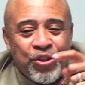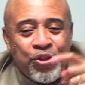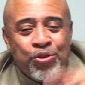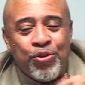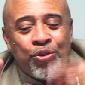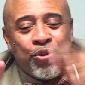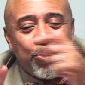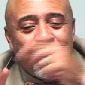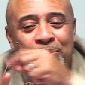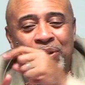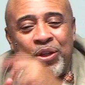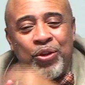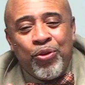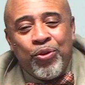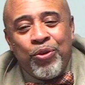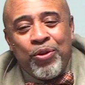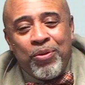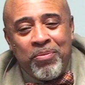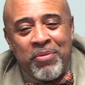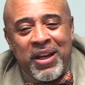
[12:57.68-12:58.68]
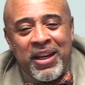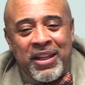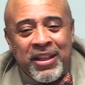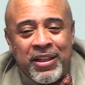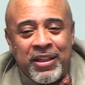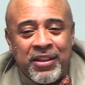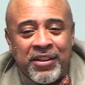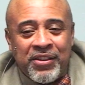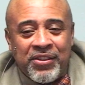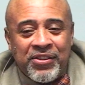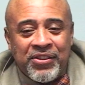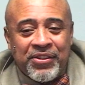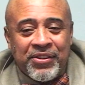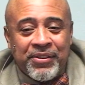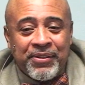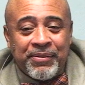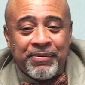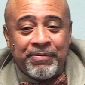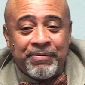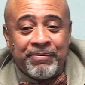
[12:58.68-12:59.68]
you're going to be hurt by this.
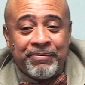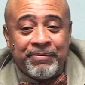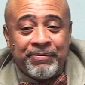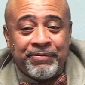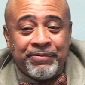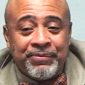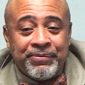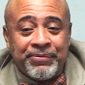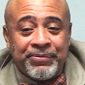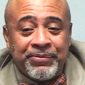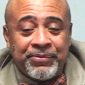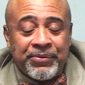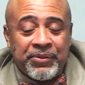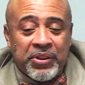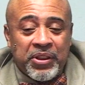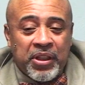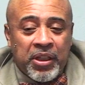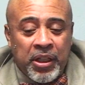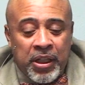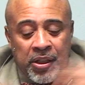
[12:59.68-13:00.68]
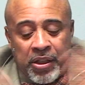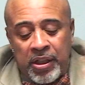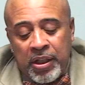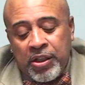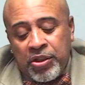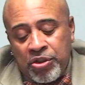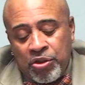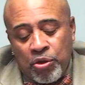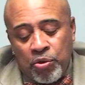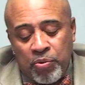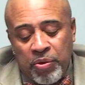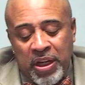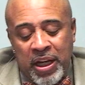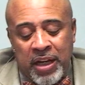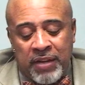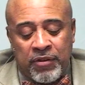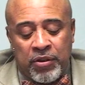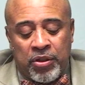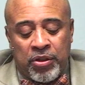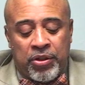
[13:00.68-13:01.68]
And, and so we
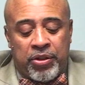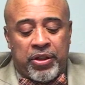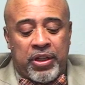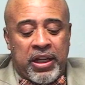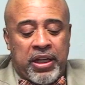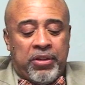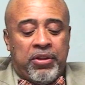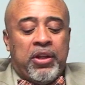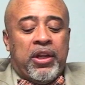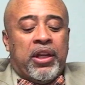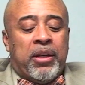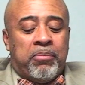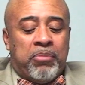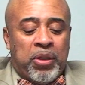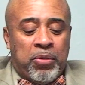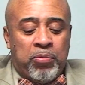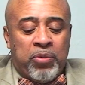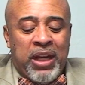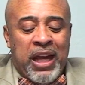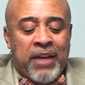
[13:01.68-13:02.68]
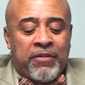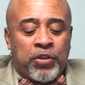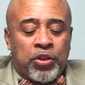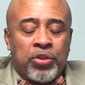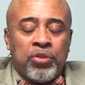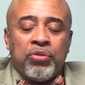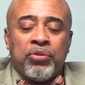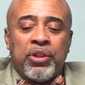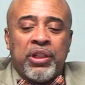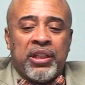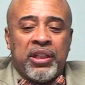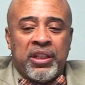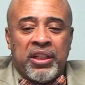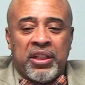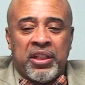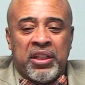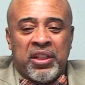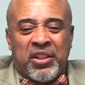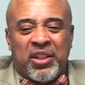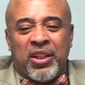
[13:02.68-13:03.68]
have to learn how, but we have to do it
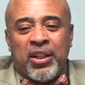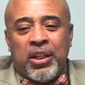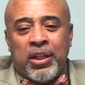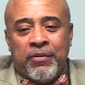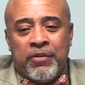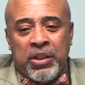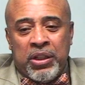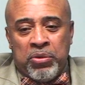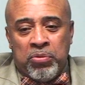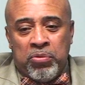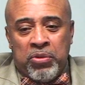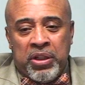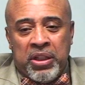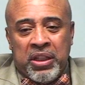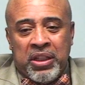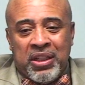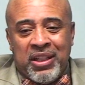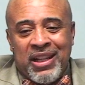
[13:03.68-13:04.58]
in a loving way,